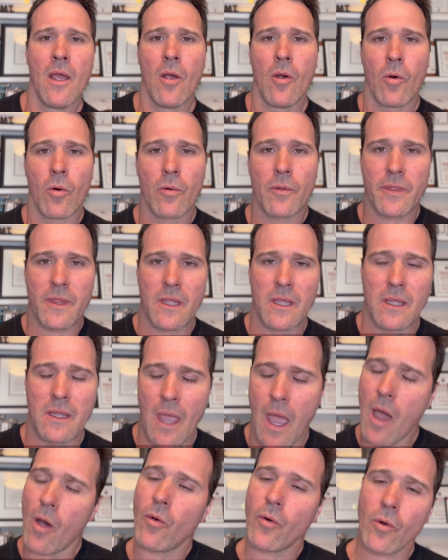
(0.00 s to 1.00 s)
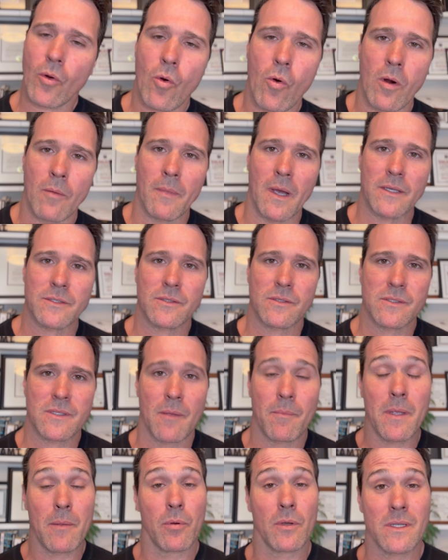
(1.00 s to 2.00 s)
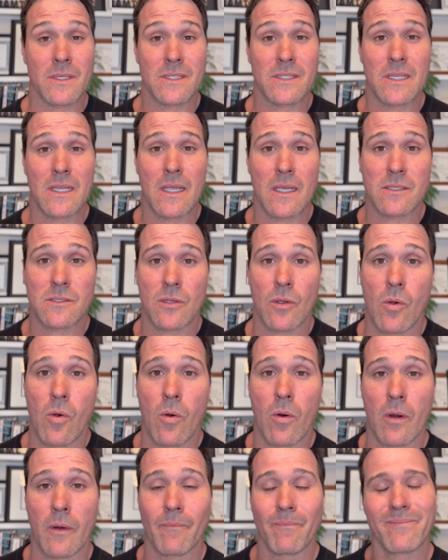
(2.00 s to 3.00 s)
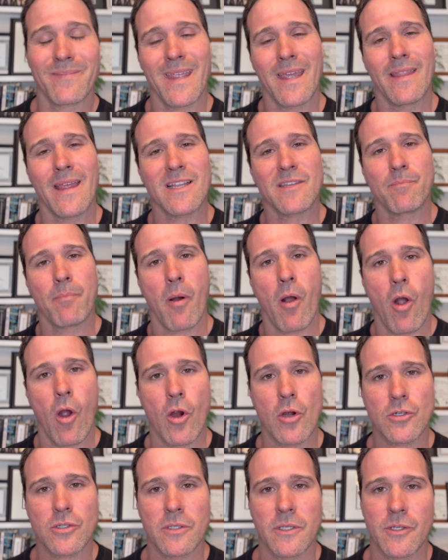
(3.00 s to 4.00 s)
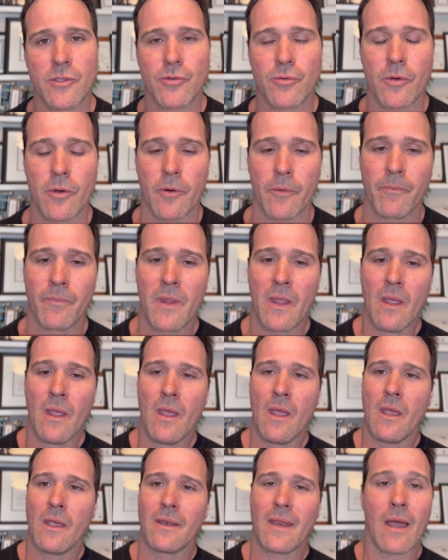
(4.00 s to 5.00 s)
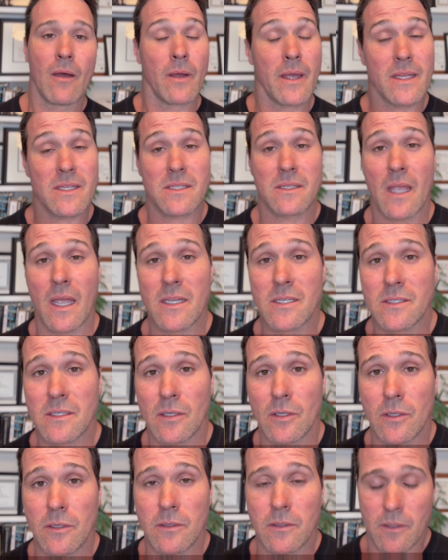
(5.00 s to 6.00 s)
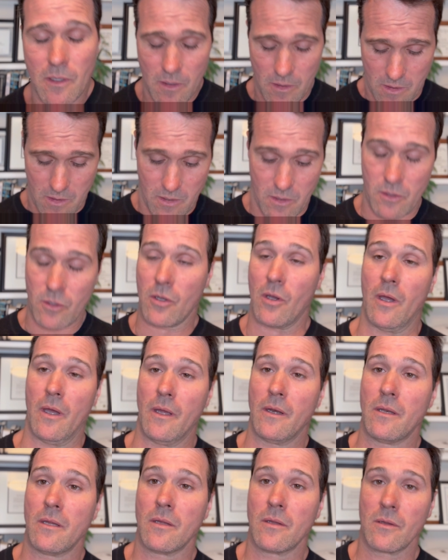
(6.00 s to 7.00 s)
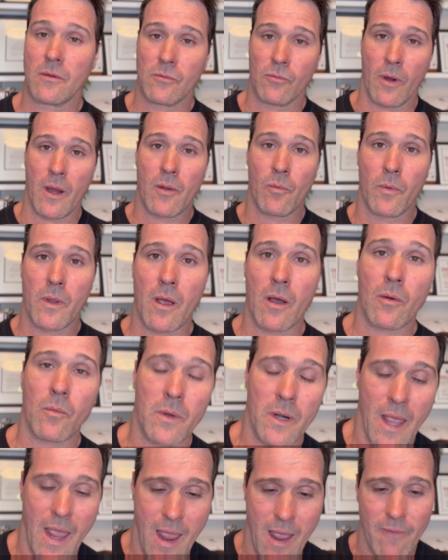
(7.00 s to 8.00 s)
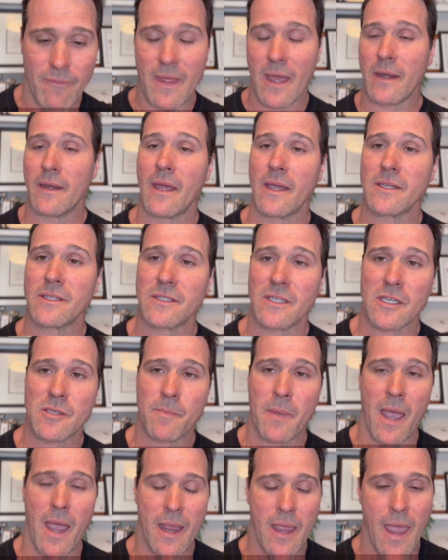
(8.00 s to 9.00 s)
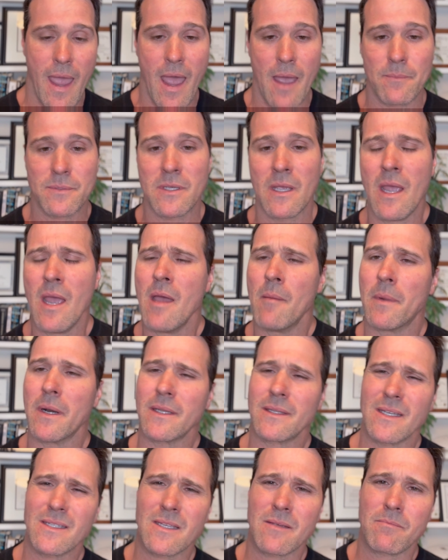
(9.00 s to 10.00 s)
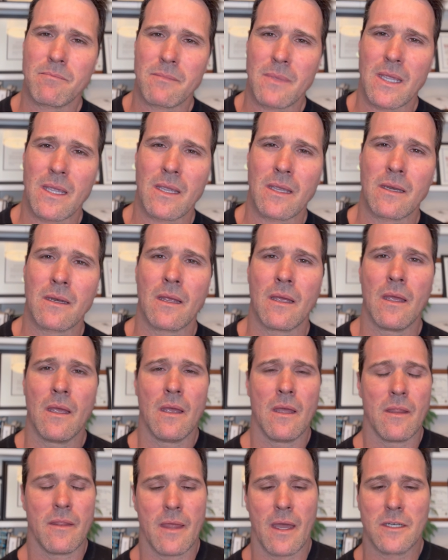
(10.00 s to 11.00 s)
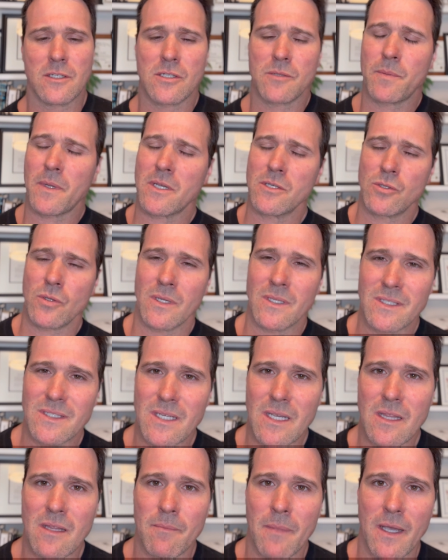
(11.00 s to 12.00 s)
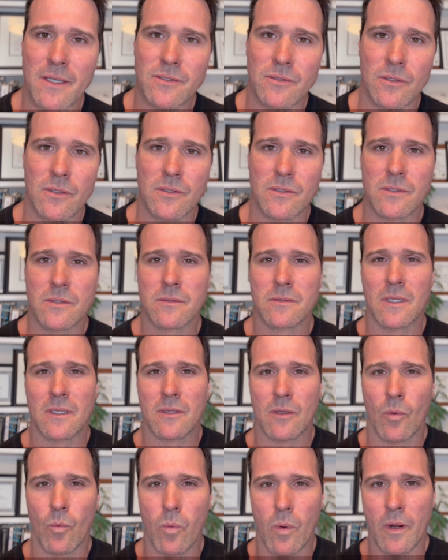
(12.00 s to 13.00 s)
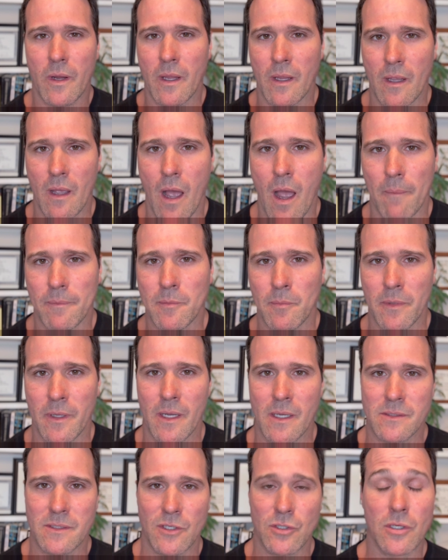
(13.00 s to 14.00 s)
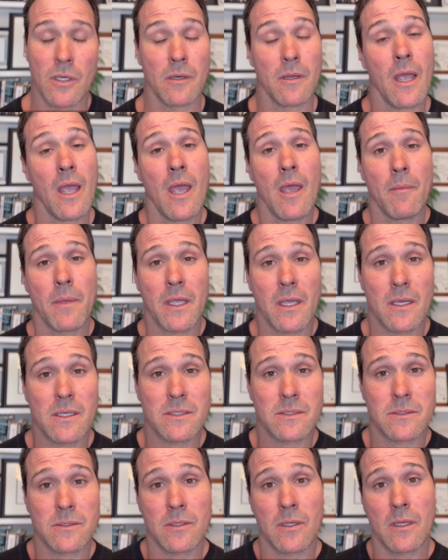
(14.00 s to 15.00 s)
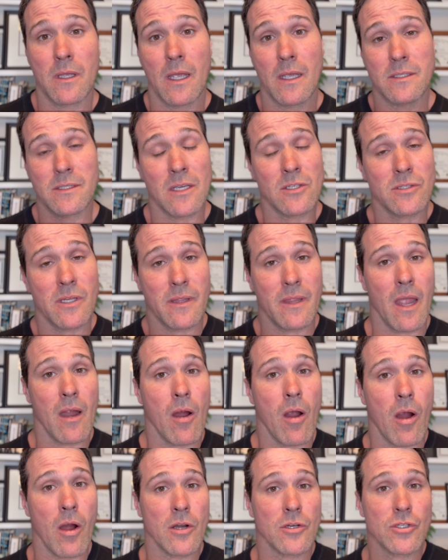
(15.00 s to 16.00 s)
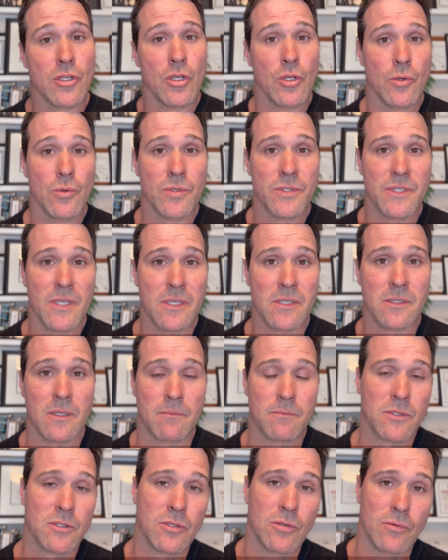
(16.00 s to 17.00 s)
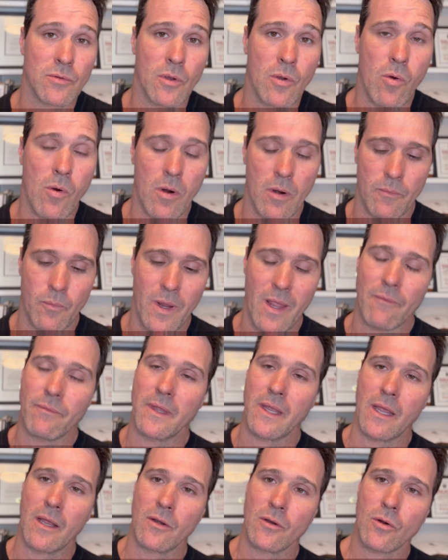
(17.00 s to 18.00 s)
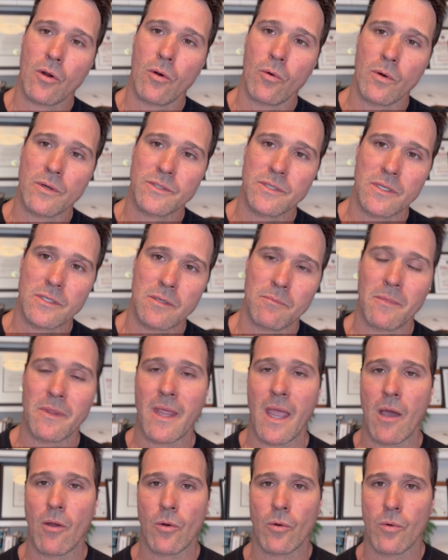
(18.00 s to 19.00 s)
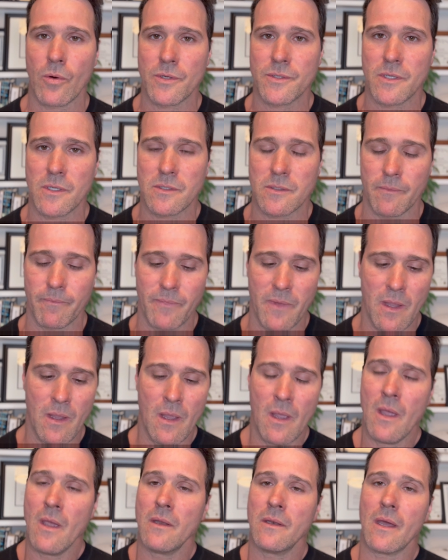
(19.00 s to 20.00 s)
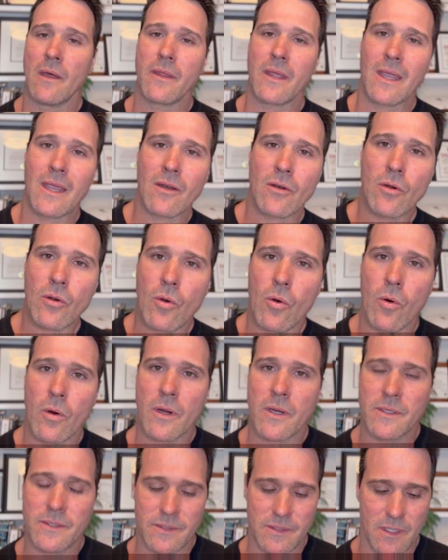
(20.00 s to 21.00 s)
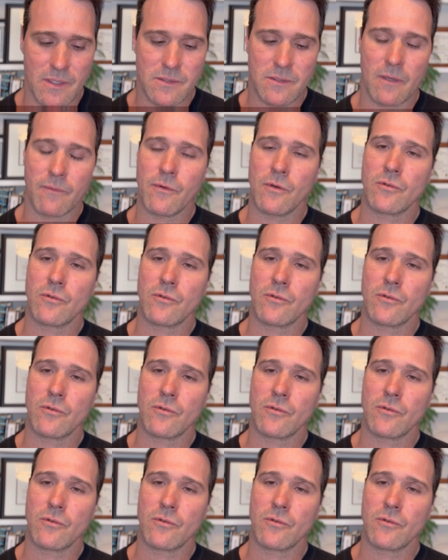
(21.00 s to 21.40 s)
or the outer core muscles that people can see as the core, and that's partially true. Now, it's nice to look good, right? We all want to have that nice six pack abs, but it doesn't mean that just because you can see the muscles that they're working optimally as they should, because essentially there are 2 systems to the core. We have the inner core system and the outer core system. Now, the inner core consists of your